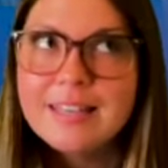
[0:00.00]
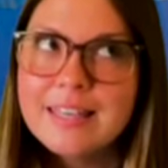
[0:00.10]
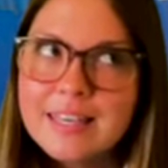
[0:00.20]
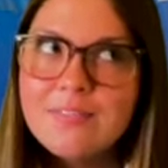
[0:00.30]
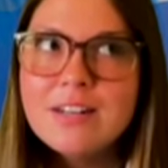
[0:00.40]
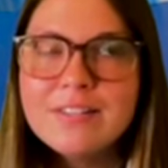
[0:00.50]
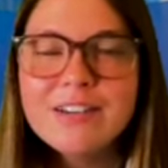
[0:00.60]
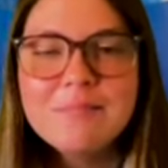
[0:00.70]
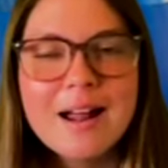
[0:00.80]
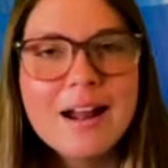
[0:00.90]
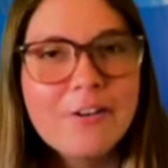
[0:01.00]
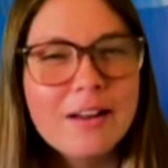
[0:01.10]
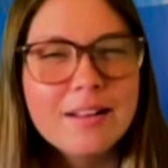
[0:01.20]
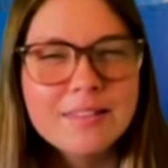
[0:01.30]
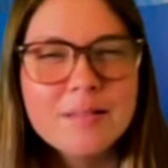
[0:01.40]
even if I'm not
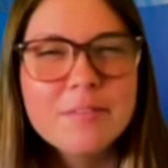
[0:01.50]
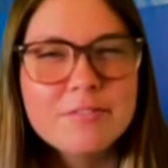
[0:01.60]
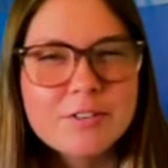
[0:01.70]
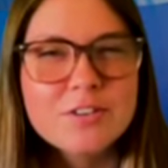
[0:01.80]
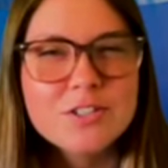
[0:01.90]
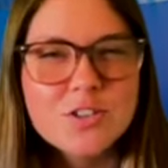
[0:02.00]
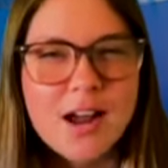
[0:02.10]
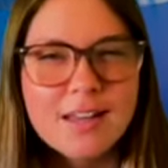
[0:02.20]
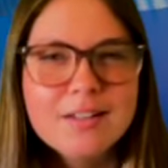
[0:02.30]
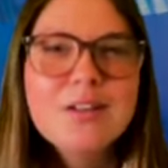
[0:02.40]
great at them the first try.